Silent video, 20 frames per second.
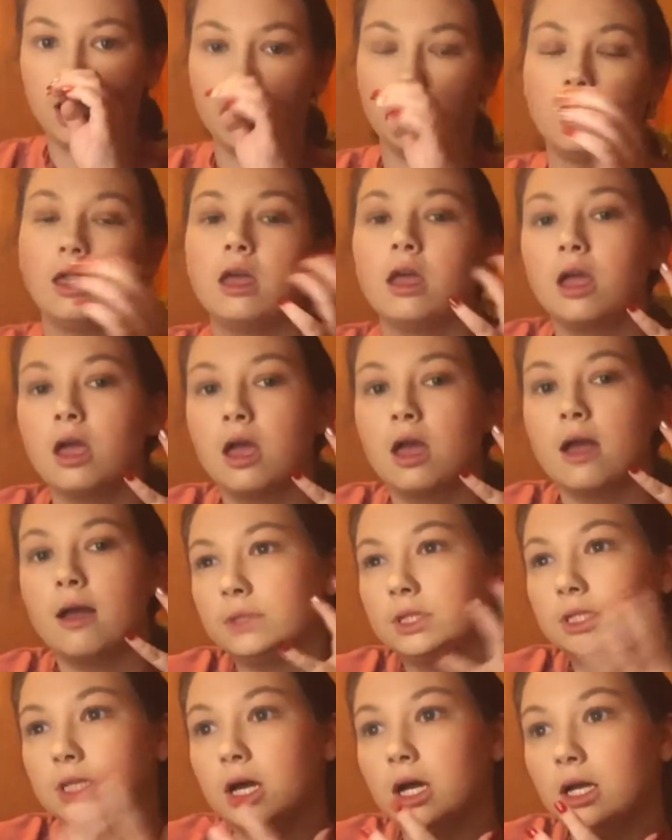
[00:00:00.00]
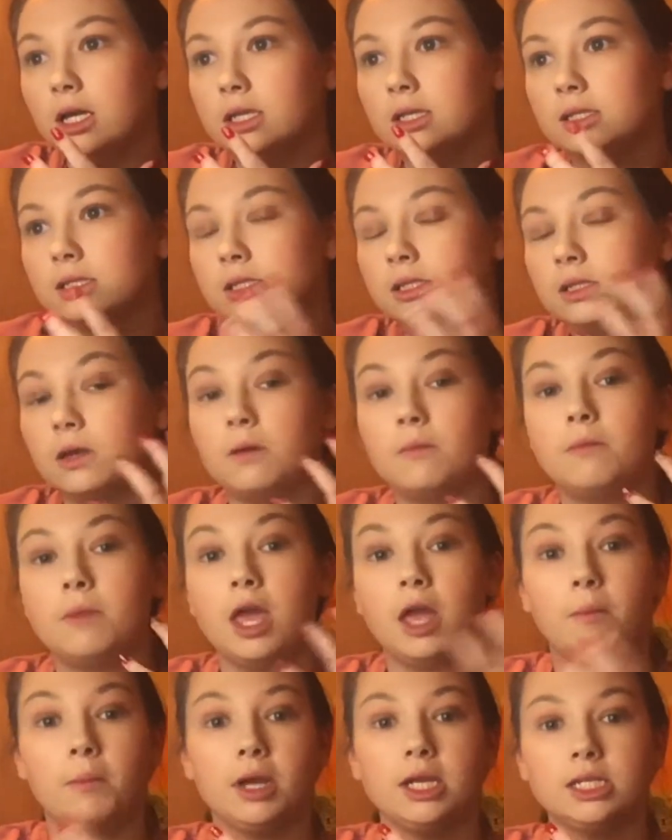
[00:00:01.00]
it does
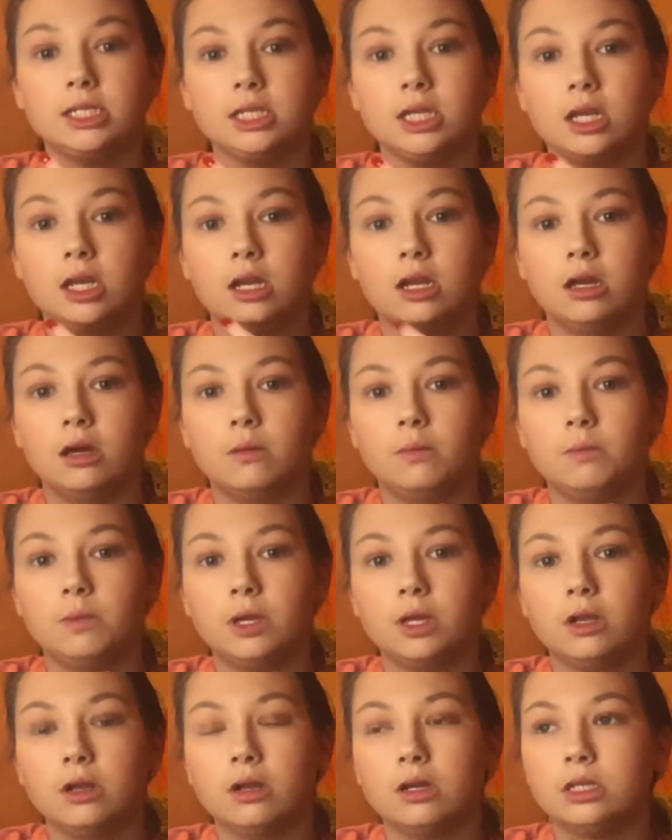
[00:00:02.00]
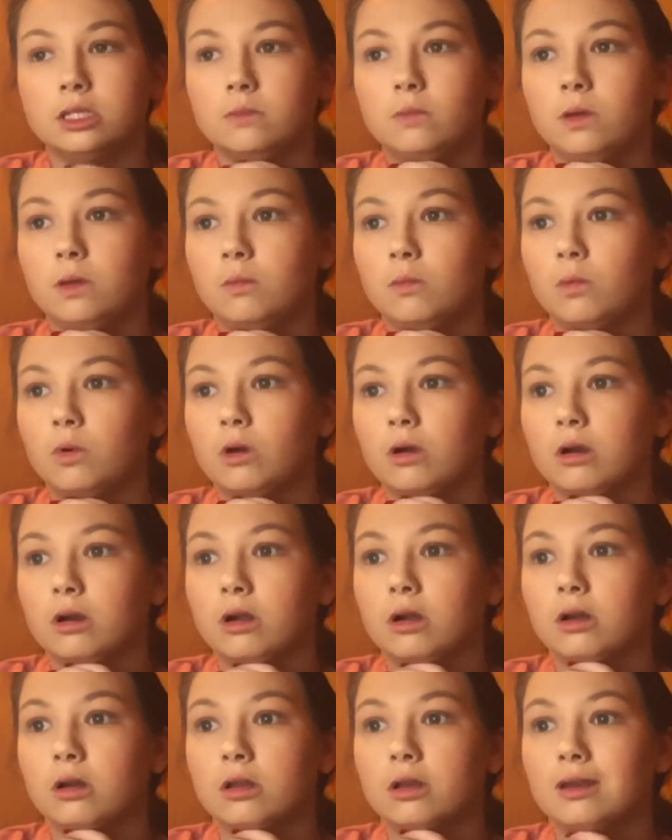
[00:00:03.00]
make my skin appear to be
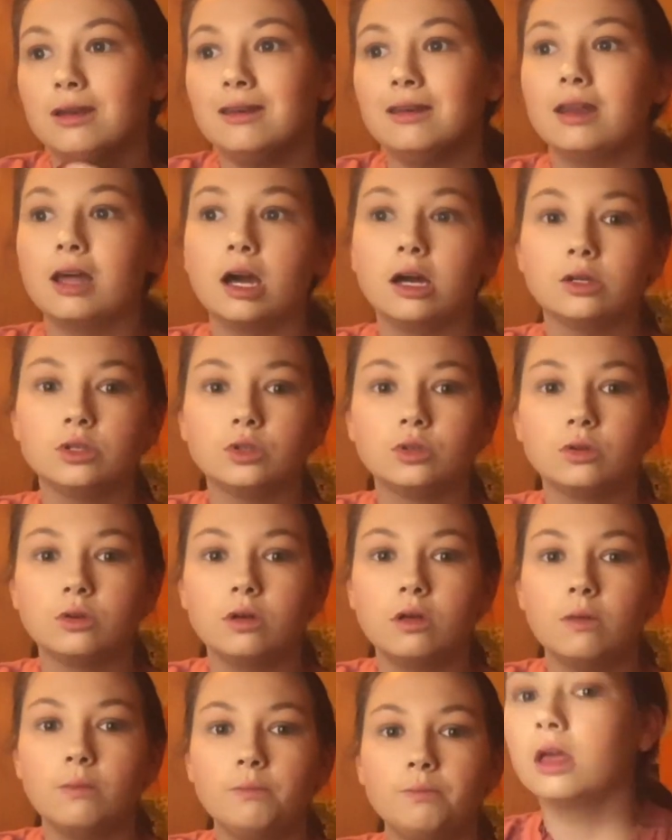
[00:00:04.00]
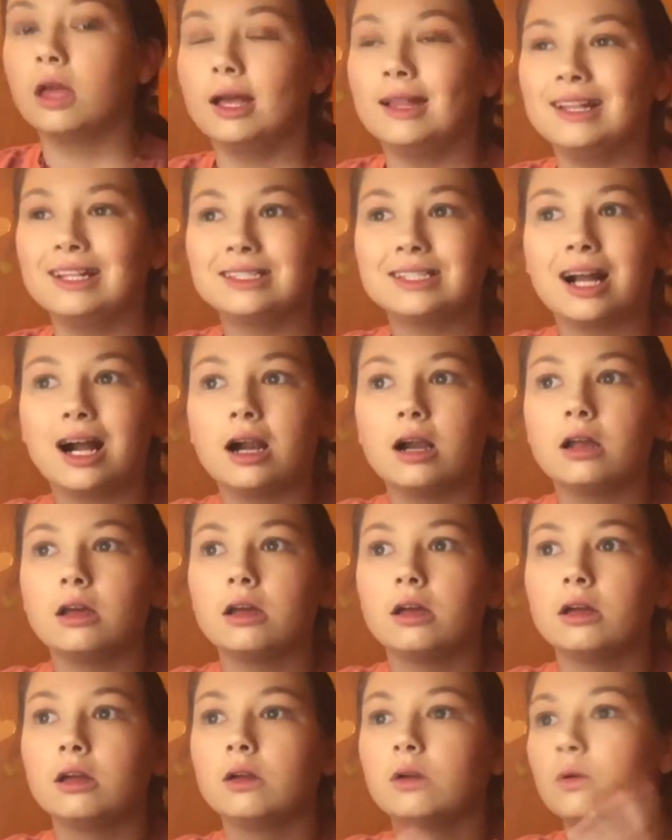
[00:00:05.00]
more natural, and that's
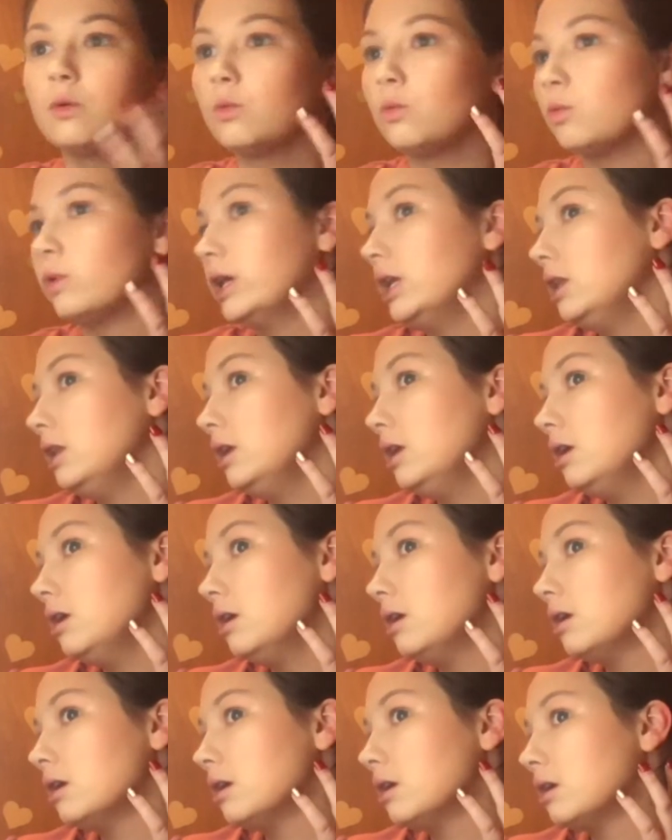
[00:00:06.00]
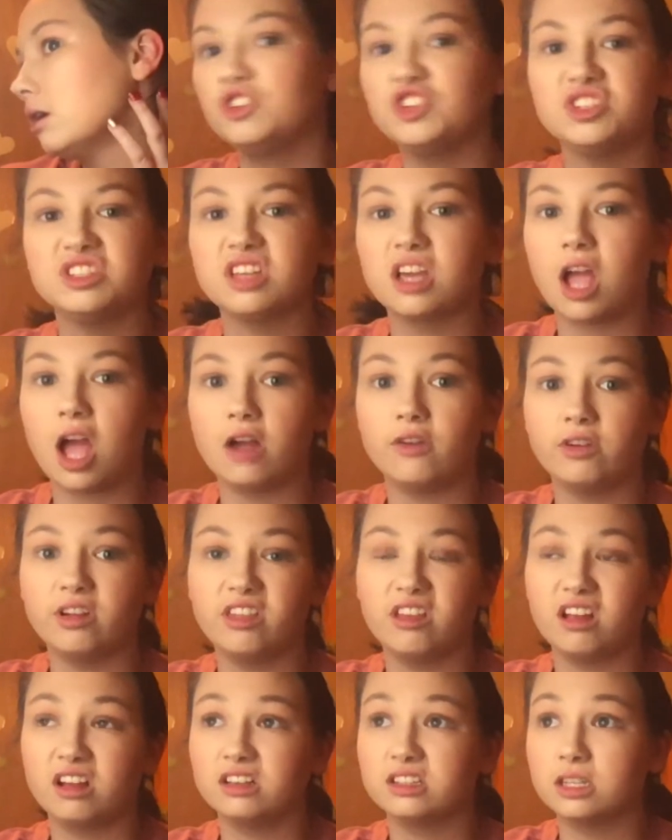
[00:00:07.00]
kind of really just like
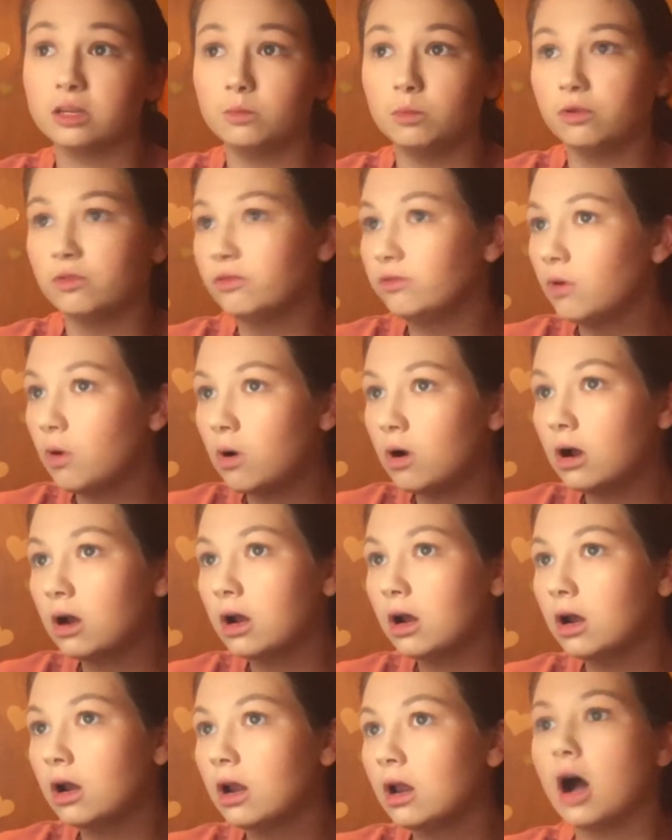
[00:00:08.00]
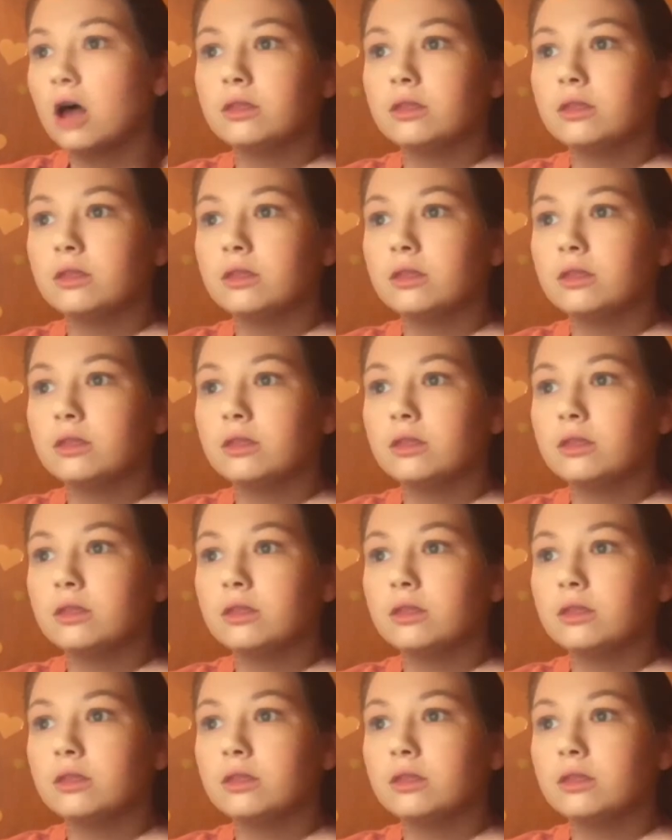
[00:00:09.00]
everything I said before.